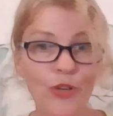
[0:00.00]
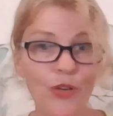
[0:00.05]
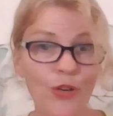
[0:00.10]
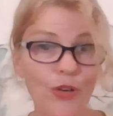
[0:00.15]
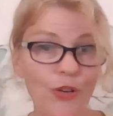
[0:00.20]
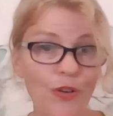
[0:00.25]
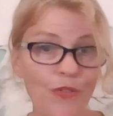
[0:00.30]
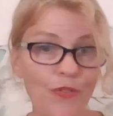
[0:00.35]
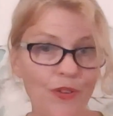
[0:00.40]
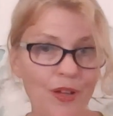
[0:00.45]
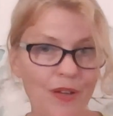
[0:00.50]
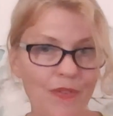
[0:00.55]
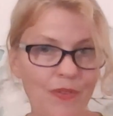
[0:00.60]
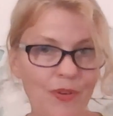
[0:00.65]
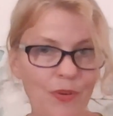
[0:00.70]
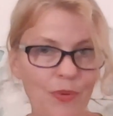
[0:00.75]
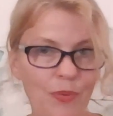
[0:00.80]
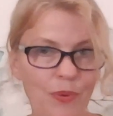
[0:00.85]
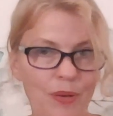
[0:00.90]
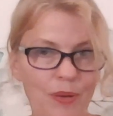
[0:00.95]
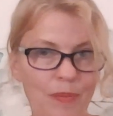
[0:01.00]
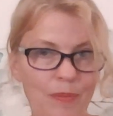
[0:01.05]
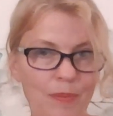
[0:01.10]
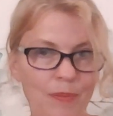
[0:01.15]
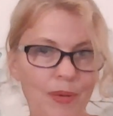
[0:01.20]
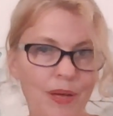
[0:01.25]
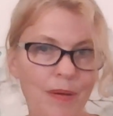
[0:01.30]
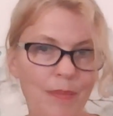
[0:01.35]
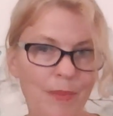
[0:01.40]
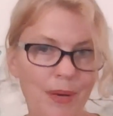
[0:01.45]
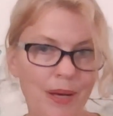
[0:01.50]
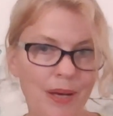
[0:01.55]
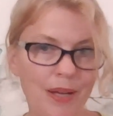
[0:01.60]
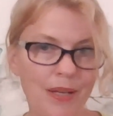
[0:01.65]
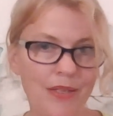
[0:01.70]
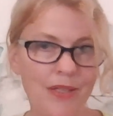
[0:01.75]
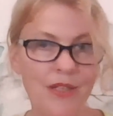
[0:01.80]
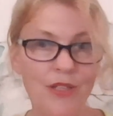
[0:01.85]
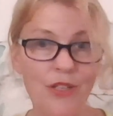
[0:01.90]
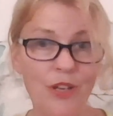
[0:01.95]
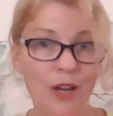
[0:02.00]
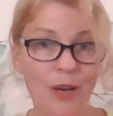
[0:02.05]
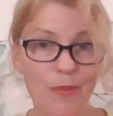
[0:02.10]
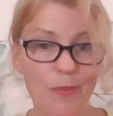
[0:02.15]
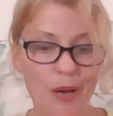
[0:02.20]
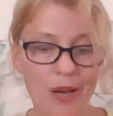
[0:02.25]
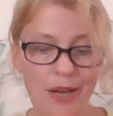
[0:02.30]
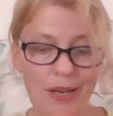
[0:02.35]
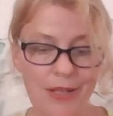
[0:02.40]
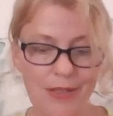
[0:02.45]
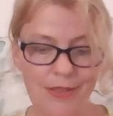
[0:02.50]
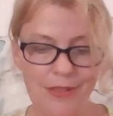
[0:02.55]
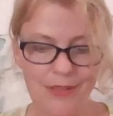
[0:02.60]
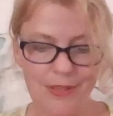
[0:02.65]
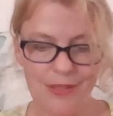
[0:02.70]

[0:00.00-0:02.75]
her favorite whim, mind, not mine.